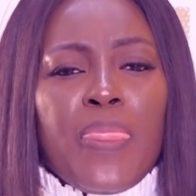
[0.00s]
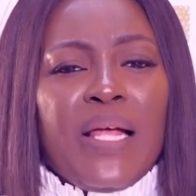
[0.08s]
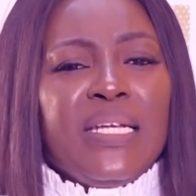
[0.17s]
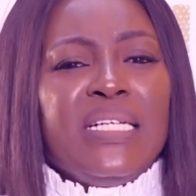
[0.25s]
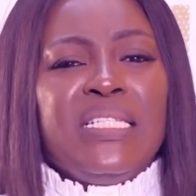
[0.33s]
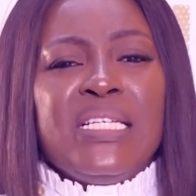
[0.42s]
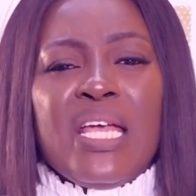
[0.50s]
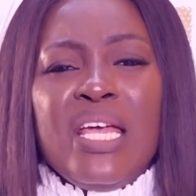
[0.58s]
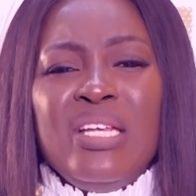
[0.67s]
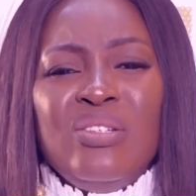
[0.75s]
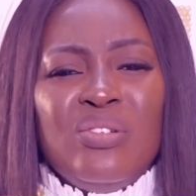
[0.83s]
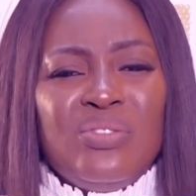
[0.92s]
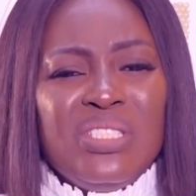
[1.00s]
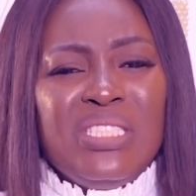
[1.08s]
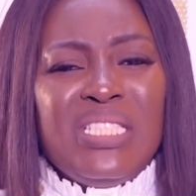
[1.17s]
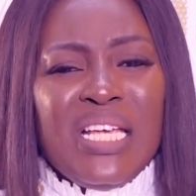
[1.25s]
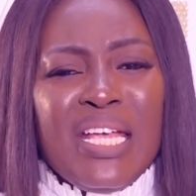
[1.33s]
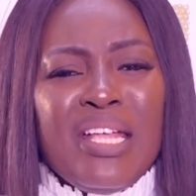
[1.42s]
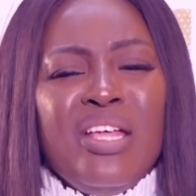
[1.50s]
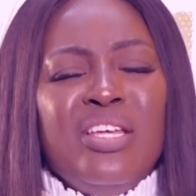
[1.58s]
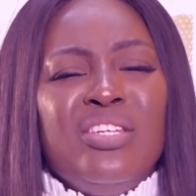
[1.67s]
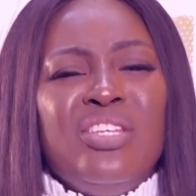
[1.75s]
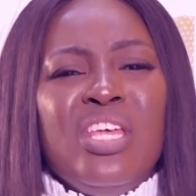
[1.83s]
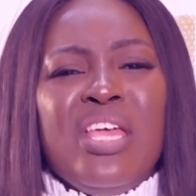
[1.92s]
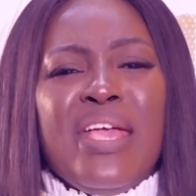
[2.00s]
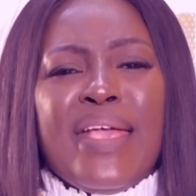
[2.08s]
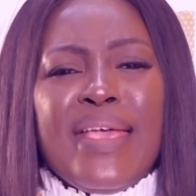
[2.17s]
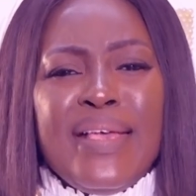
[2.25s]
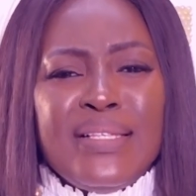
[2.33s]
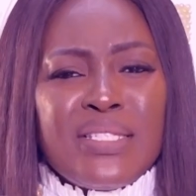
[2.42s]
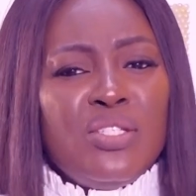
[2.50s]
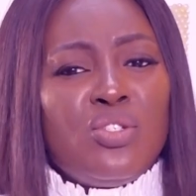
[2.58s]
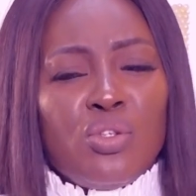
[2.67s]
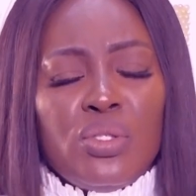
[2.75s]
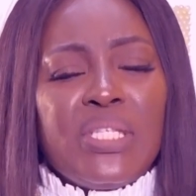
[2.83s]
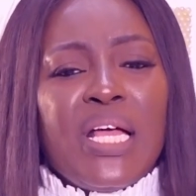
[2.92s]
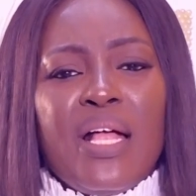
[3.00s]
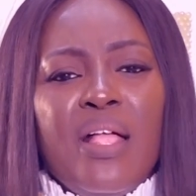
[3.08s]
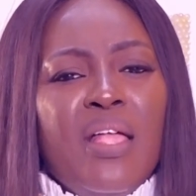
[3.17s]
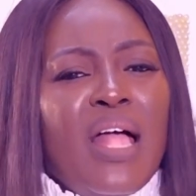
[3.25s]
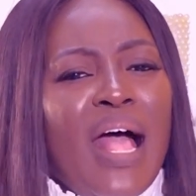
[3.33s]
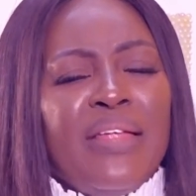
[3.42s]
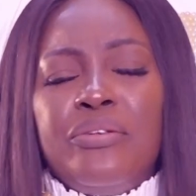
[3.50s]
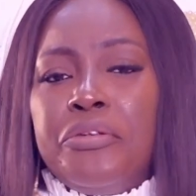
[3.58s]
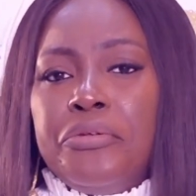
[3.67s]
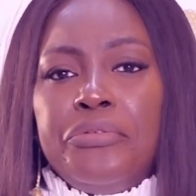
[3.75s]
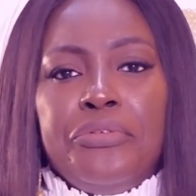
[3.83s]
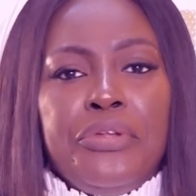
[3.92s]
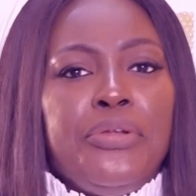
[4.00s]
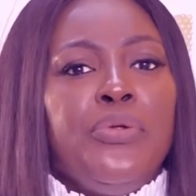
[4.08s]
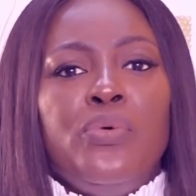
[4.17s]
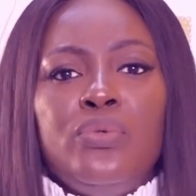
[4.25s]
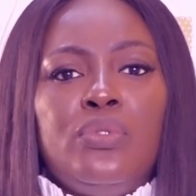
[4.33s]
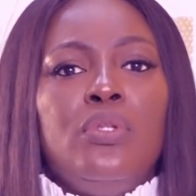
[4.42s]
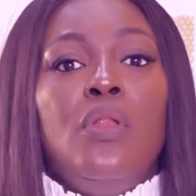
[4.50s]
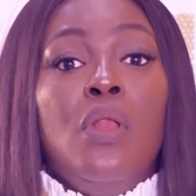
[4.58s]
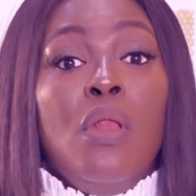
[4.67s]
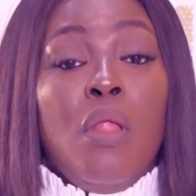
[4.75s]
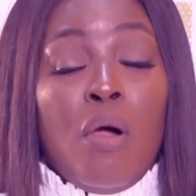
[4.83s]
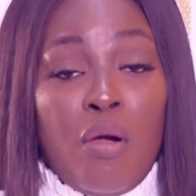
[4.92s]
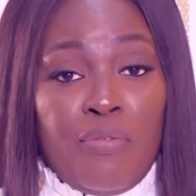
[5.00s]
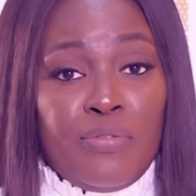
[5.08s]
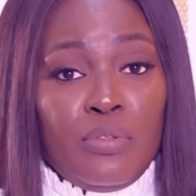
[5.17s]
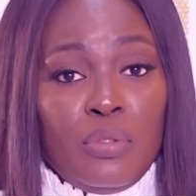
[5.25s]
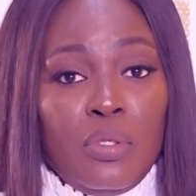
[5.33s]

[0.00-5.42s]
and at the end of the day they hate each other and they don't love.